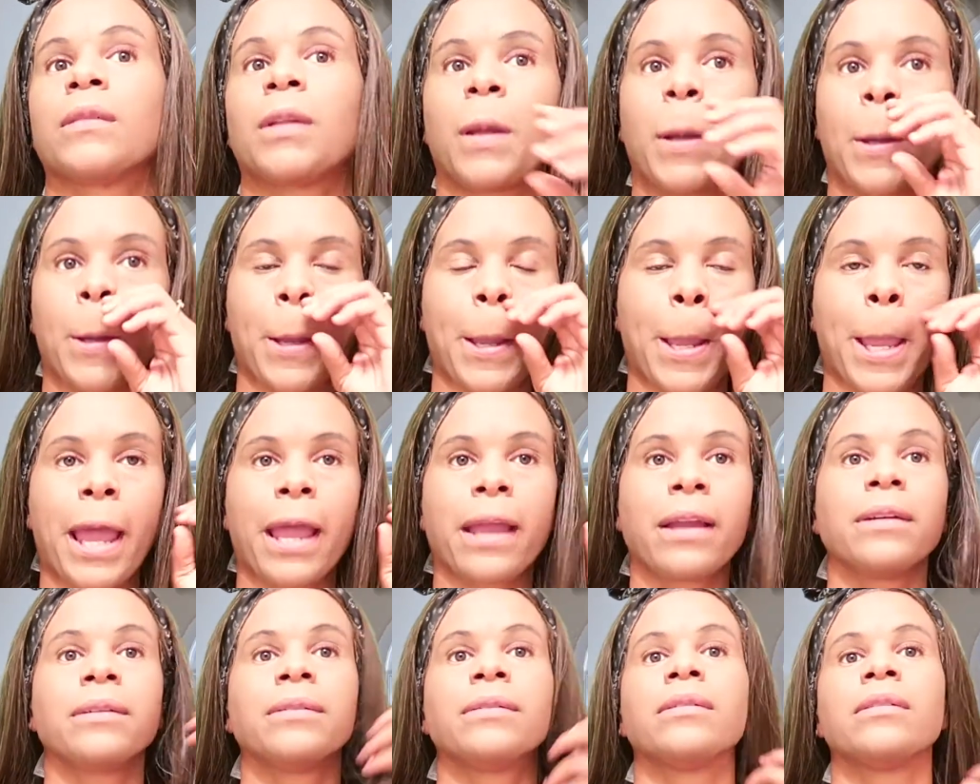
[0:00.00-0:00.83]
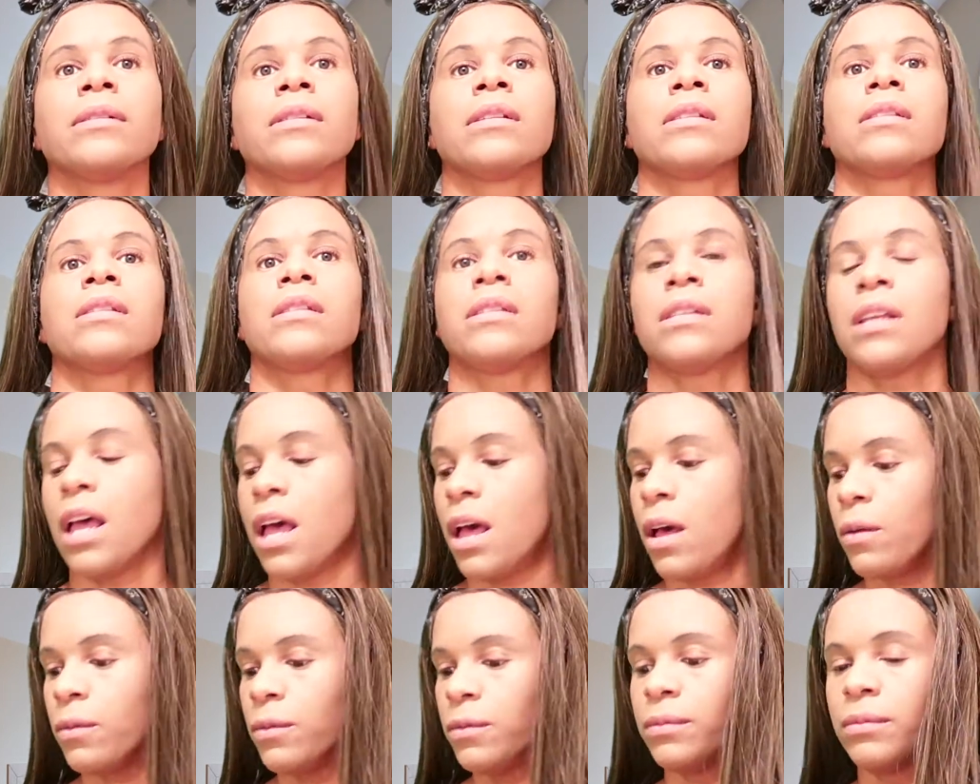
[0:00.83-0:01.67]
Okay,
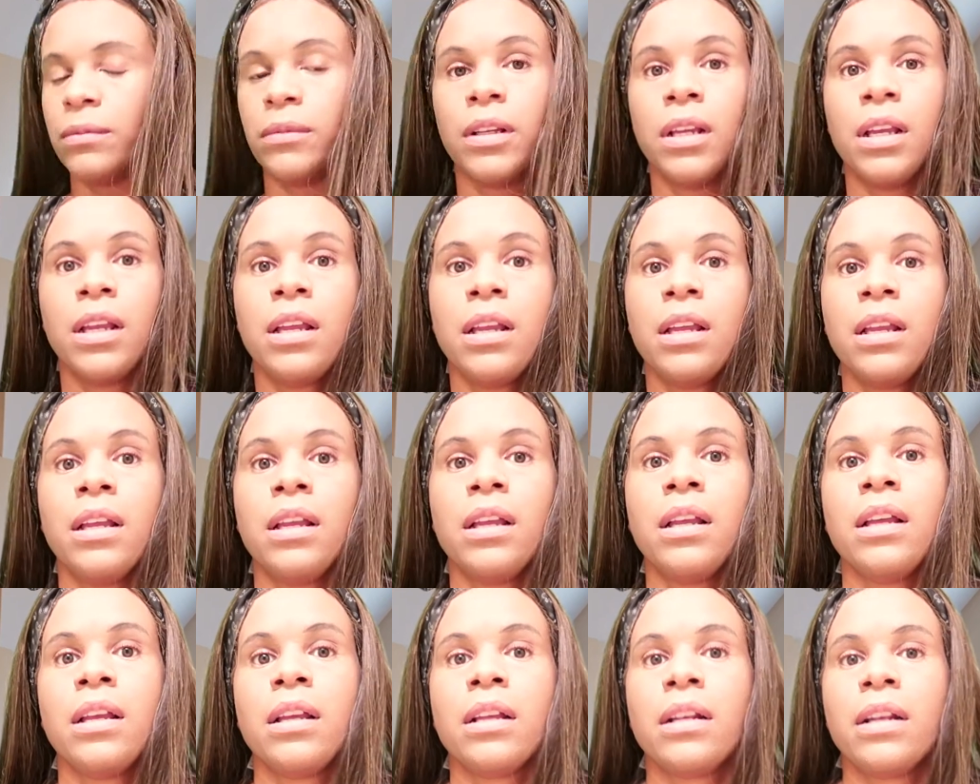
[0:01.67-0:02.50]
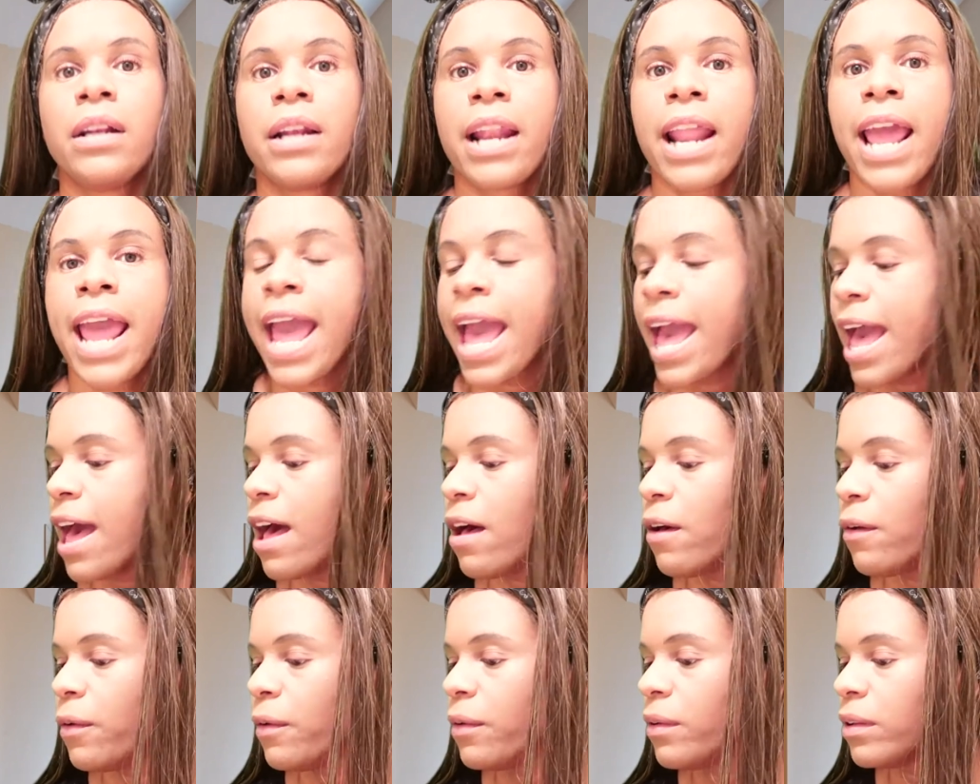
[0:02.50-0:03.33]
so
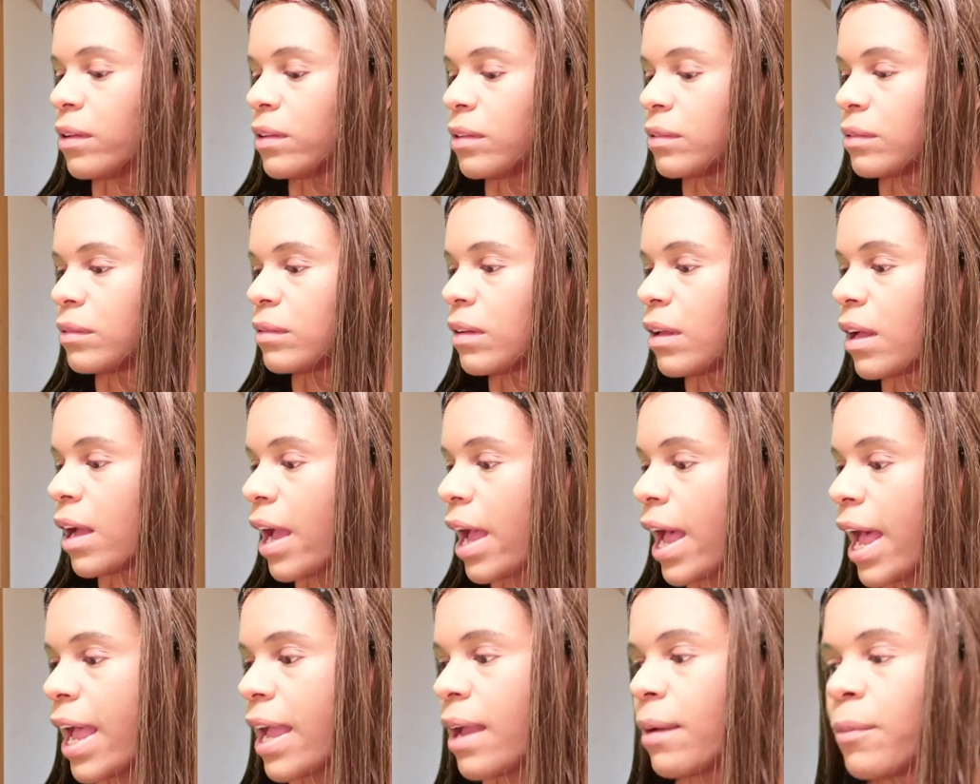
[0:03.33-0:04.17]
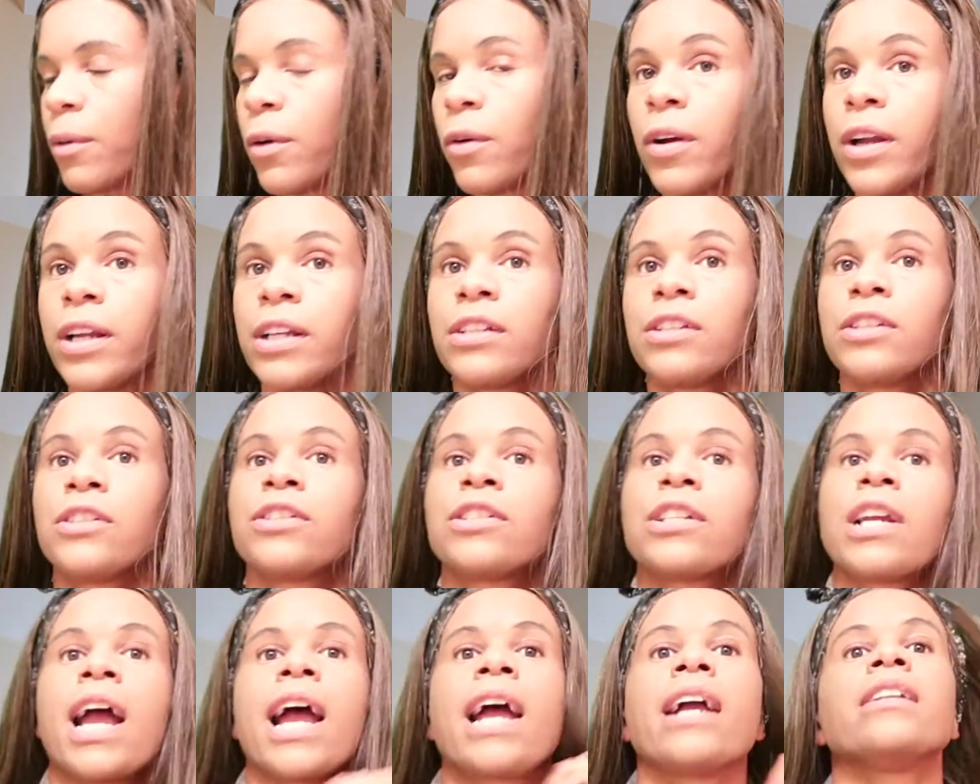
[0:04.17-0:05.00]
now I'm going to
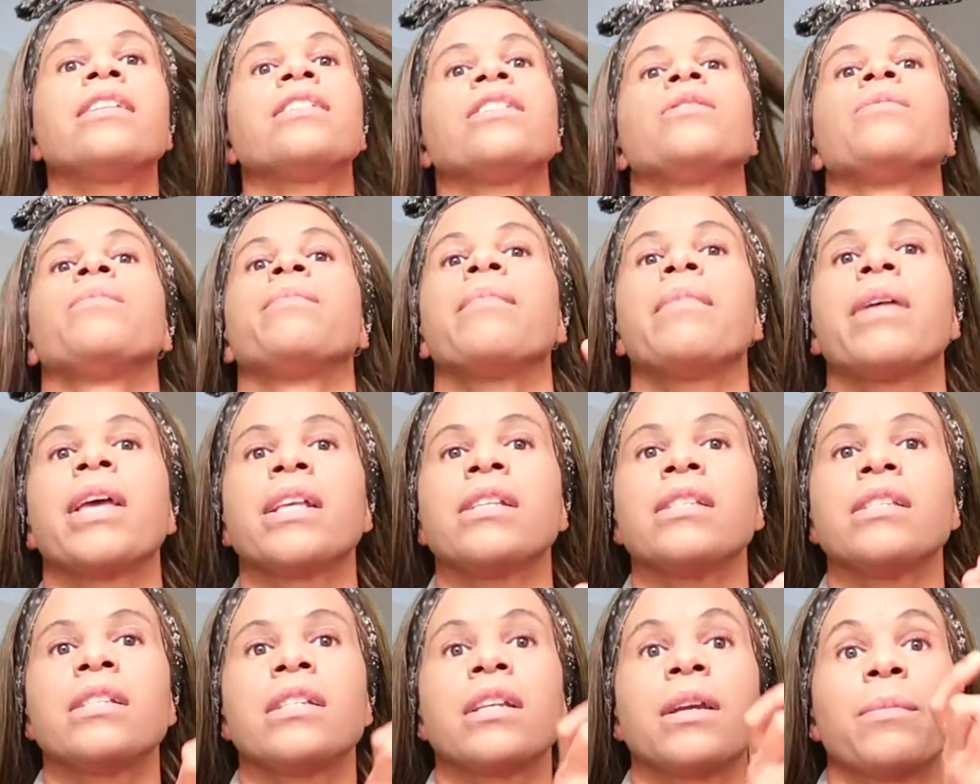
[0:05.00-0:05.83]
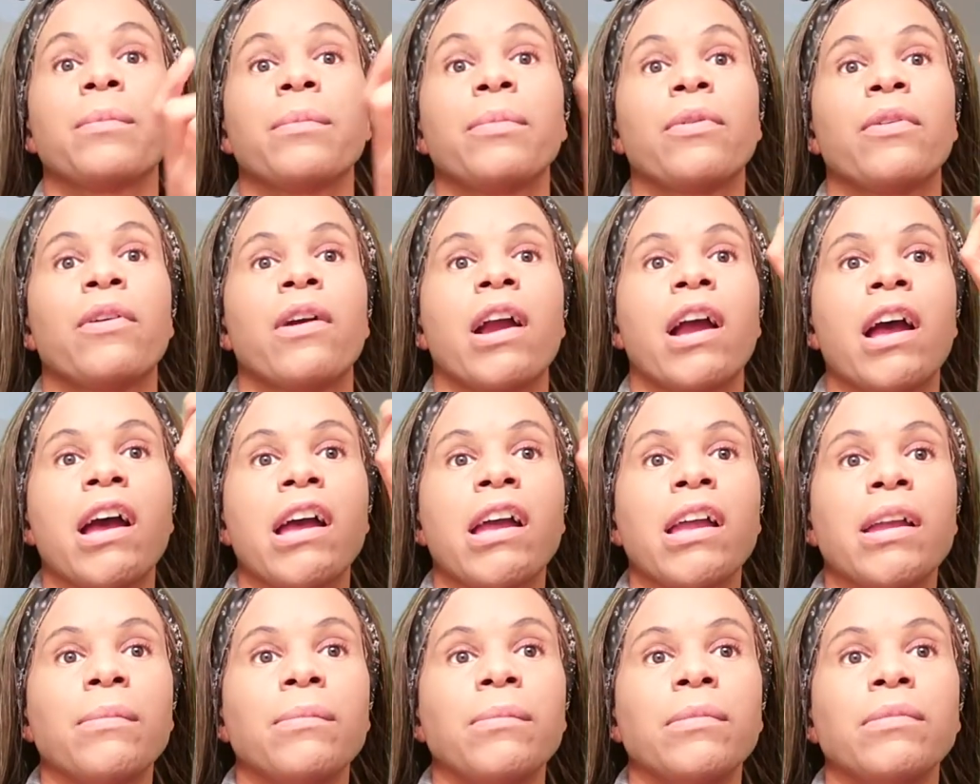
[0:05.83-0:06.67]
try to mist and
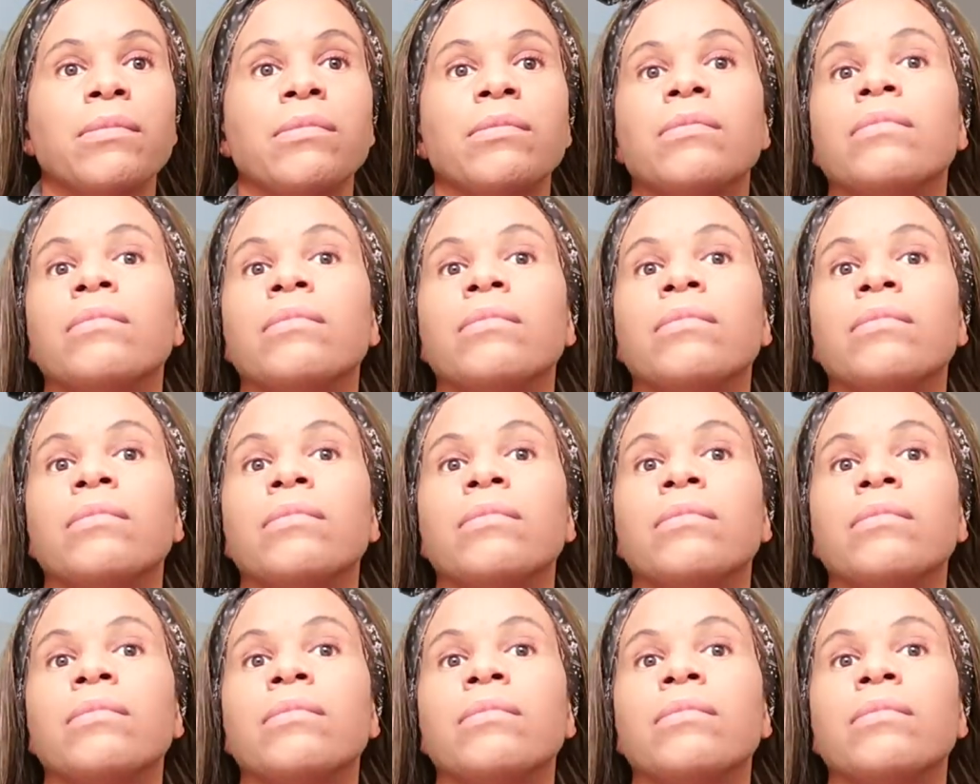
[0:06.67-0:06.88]
prime.